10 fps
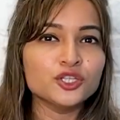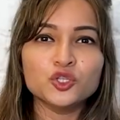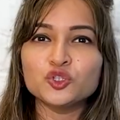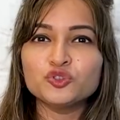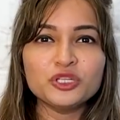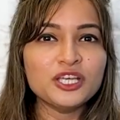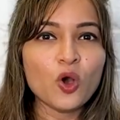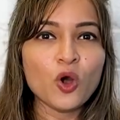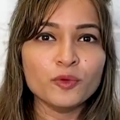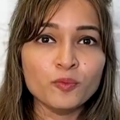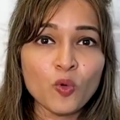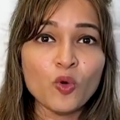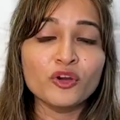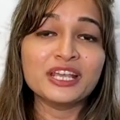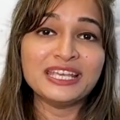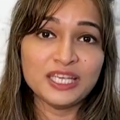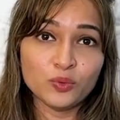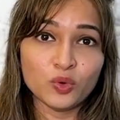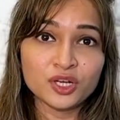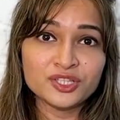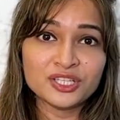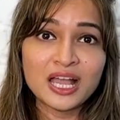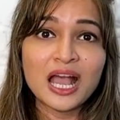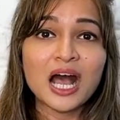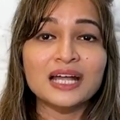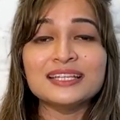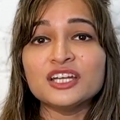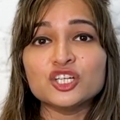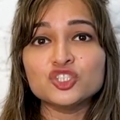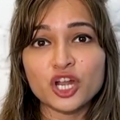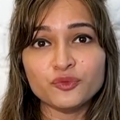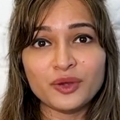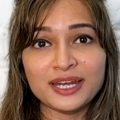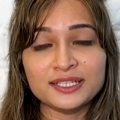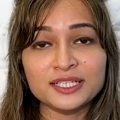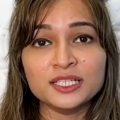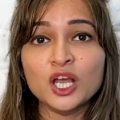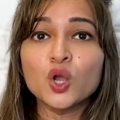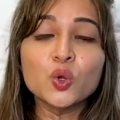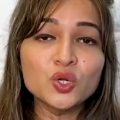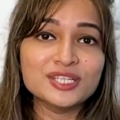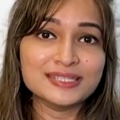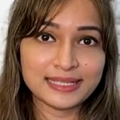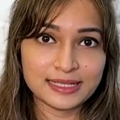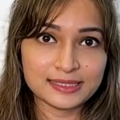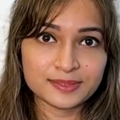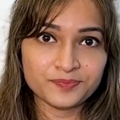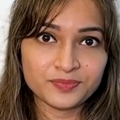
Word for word: you know three or more keywords uh, that are generated good sales.